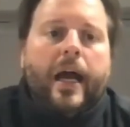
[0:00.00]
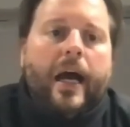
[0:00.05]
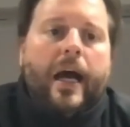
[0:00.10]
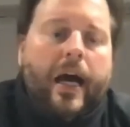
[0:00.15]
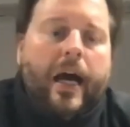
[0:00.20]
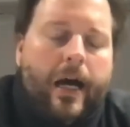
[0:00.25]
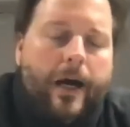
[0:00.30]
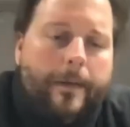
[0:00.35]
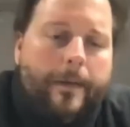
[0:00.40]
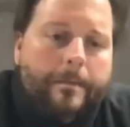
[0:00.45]

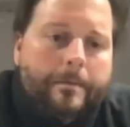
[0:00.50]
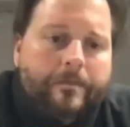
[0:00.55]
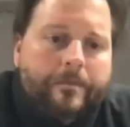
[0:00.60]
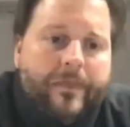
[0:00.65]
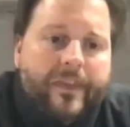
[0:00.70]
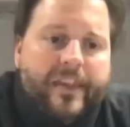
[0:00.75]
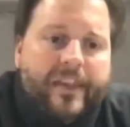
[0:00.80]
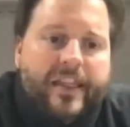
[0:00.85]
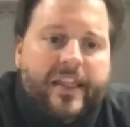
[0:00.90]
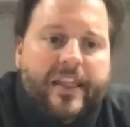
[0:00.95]
Um,
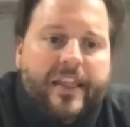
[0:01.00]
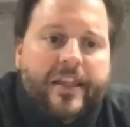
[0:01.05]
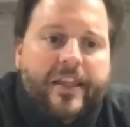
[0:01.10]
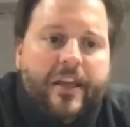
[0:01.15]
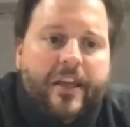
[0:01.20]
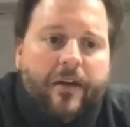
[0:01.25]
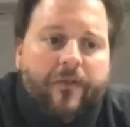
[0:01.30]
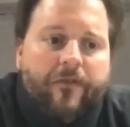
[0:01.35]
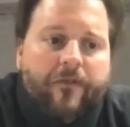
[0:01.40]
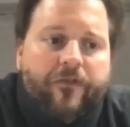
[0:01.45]

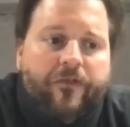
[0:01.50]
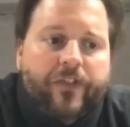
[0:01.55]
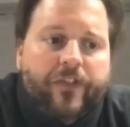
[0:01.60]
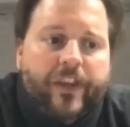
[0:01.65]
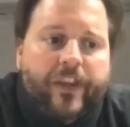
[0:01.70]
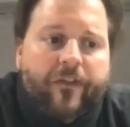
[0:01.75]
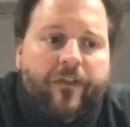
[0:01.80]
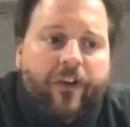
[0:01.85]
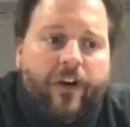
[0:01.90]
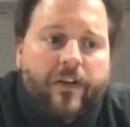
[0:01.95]
the
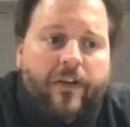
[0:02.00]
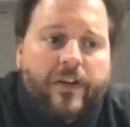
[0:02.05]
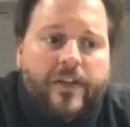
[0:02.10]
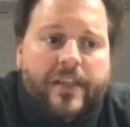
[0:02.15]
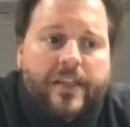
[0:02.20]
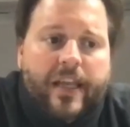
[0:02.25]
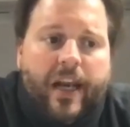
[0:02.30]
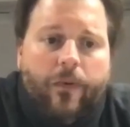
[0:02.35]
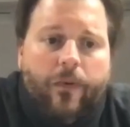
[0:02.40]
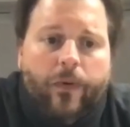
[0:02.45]
the
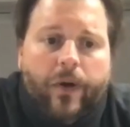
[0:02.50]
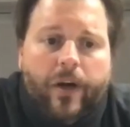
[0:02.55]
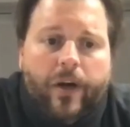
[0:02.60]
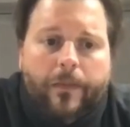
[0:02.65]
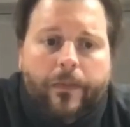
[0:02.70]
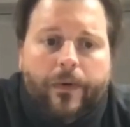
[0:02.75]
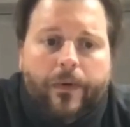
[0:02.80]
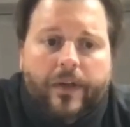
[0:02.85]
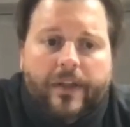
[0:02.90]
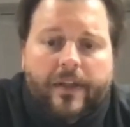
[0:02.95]
farthest that I went
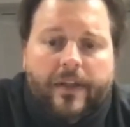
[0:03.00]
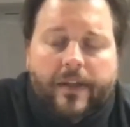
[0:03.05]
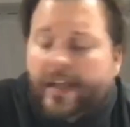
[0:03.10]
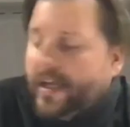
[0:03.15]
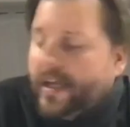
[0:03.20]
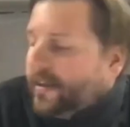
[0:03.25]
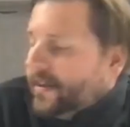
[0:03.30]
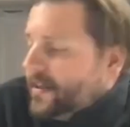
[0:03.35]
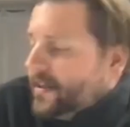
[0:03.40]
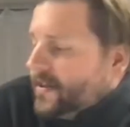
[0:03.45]
up with
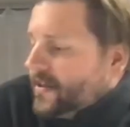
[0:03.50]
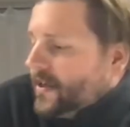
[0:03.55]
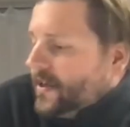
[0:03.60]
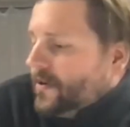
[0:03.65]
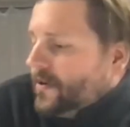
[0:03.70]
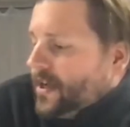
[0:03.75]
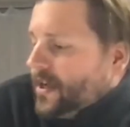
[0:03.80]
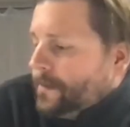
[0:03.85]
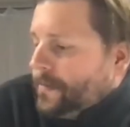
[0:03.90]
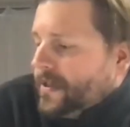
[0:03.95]
that this
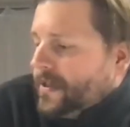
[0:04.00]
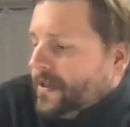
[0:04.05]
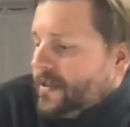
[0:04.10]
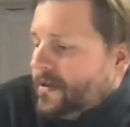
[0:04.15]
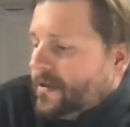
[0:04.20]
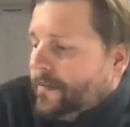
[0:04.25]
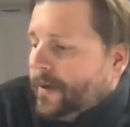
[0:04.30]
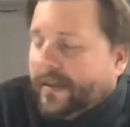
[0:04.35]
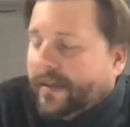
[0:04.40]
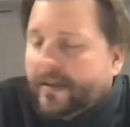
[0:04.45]
goes up is
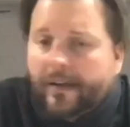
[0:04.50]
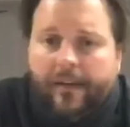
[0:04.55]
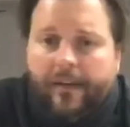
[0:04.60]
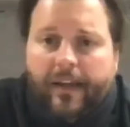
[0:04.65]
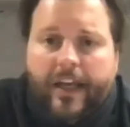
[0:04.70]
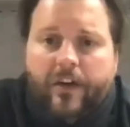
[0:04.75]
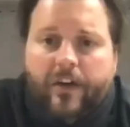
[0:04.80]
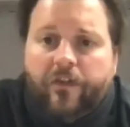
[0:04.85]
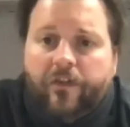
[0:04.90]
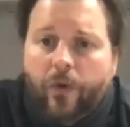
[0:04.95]
to about the
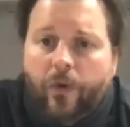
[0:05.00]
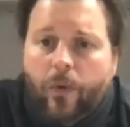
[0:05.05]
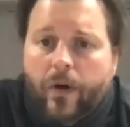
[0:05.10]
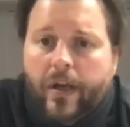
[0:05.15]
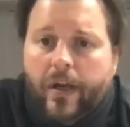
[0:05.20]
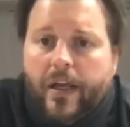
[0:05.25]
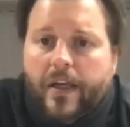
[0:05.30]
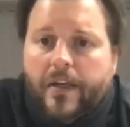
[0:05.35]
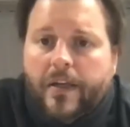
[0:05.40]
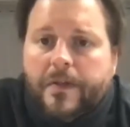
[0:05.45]
late
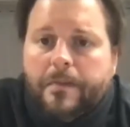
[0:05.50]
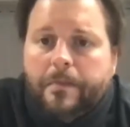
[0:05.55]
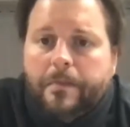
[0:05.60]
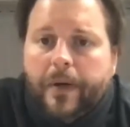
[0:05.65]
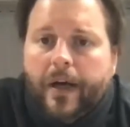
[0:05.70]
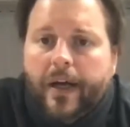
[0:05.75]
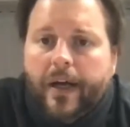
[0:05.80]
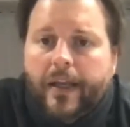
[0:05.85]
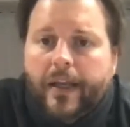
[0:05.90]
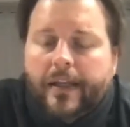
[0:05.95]
40s,
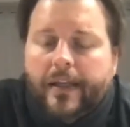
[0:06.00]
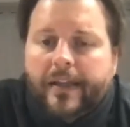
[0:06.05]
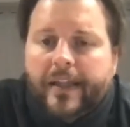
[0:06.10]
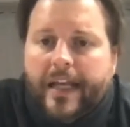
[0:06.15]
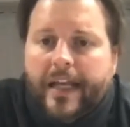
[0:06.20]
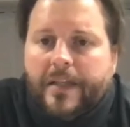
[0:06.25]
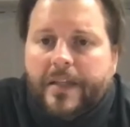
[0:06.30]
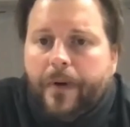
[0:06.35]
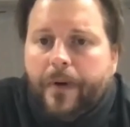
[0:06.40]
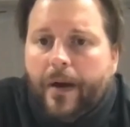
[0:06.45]
but
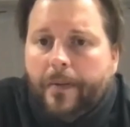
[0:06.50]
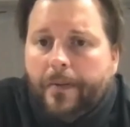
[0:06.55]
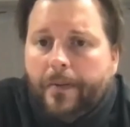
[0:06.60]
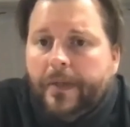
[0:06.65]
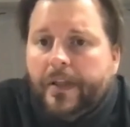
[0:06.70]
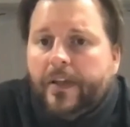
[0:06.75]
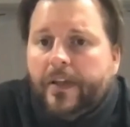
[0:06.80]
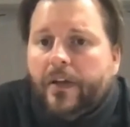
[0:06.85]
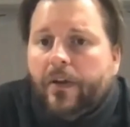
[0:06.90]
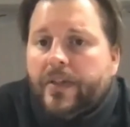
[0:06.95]
that's
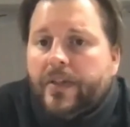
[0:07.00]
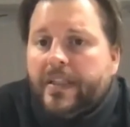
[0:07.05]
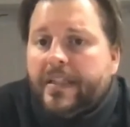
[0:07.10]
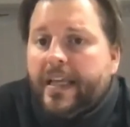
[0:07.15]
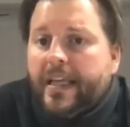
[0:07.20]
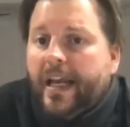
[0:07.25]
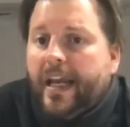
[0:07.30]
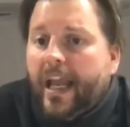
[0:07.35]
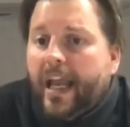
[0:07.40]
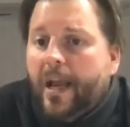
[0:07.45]
probably the closest
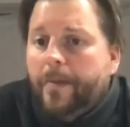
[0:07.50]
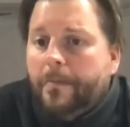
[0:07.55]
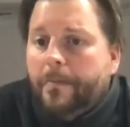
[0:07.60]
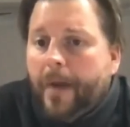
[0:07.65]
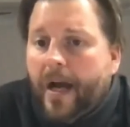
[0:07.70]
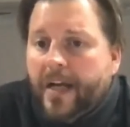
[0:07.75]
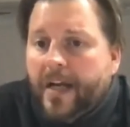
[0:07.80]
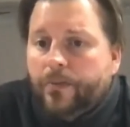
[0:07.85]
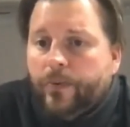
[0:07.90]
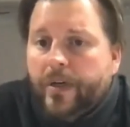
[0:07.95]
I came in
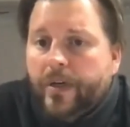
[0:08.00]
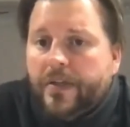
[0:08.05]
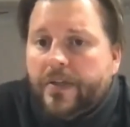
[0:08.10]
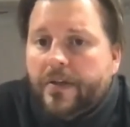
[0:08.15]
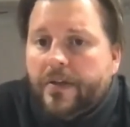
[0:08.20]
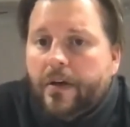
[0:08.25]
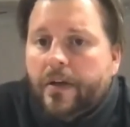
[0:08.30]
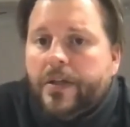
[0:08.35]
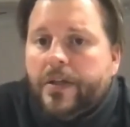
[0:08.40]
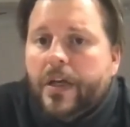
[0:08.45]
my
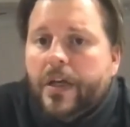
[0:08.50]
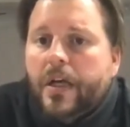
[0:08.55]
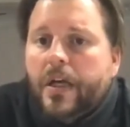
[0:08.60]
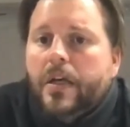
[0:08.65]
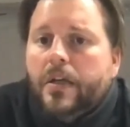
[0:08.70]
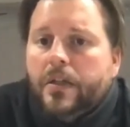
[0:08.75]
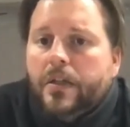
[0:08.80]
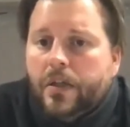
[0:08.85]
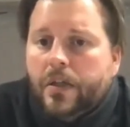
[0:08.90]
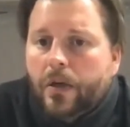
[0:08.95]
research
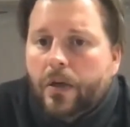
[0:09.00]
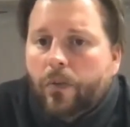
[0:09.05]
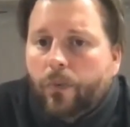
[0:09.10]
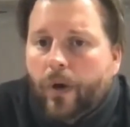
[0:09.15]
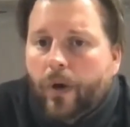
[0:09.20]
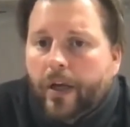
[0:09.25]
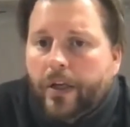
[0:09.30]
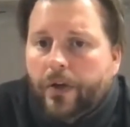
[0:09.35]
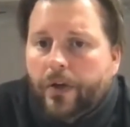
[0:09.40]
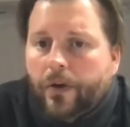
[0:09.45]
to
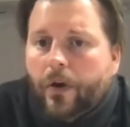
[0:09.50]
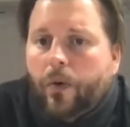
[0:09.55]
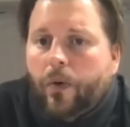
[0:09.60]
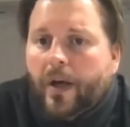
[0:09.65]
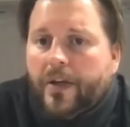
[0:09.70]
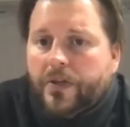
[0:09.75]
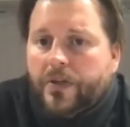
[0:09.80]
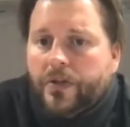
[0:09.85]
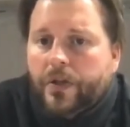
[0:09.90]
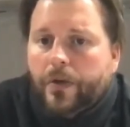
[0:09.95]
what your
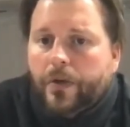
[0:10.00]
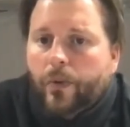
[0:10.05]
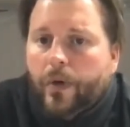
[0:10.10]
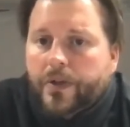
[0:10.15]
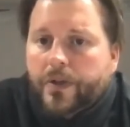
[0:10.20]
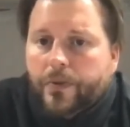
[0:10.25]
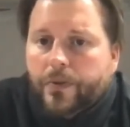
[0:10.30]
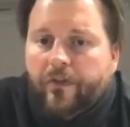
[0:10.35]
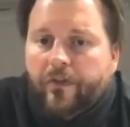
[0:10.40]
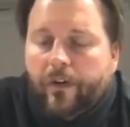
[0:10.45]
question
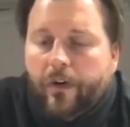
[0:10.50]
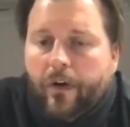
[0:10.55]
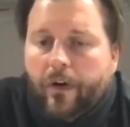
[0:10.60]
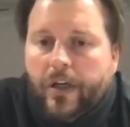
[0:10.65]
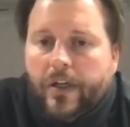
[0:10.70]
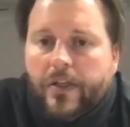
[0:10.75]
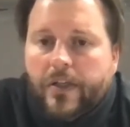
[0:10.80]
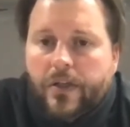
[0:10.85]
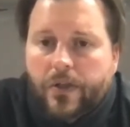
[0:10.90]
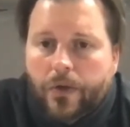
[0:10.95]
was
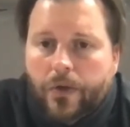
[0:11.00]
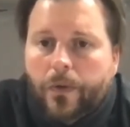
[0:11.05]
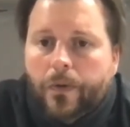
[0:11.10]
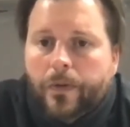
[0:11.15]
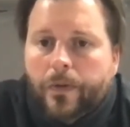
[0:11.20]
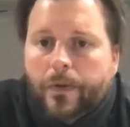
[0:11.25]
referring to.